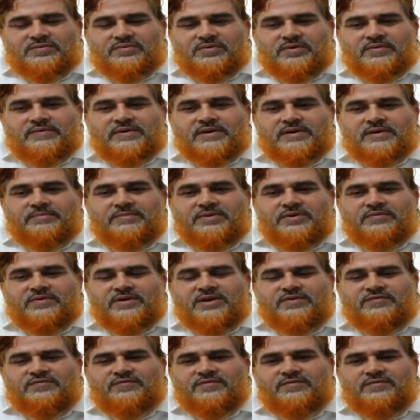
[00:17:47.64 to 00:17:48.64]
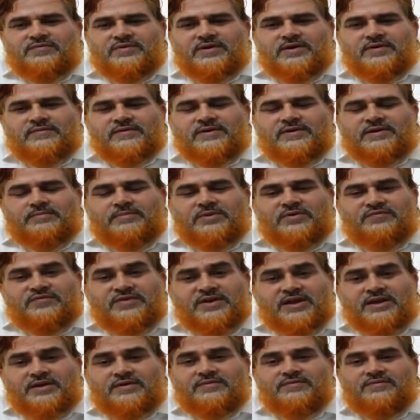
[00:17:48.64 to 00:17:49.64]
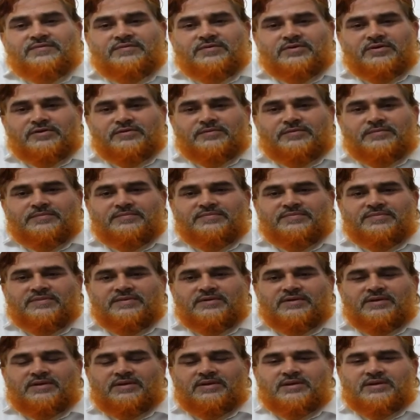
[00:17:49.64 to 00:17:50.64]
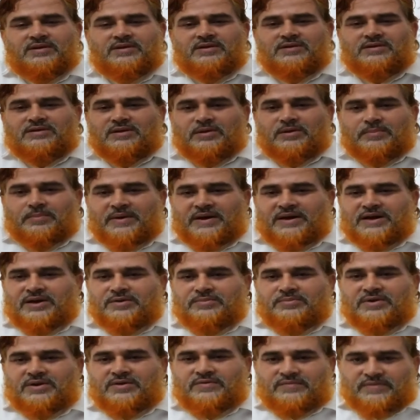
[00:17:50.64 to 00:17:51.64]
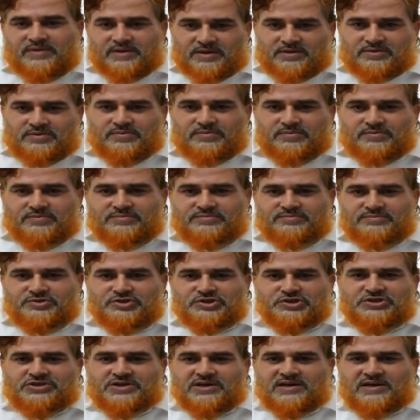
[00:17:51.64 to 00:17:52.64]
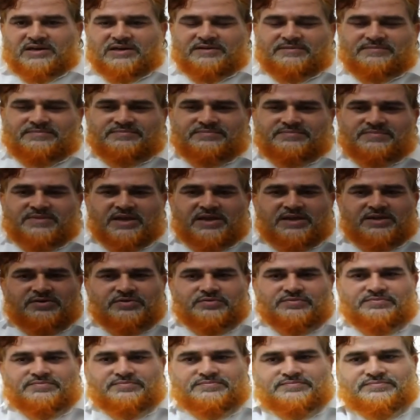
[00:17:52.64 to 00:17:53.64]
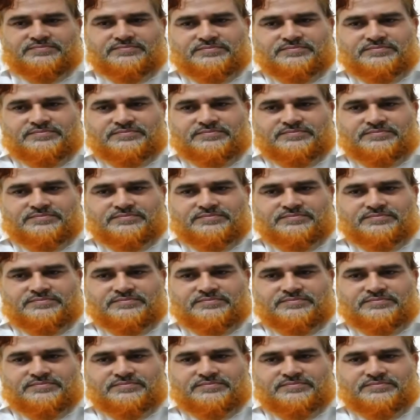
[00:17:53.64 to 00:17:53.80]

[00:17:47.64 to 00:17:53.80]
be free from the pandemic very soon, inshallah. Thank you.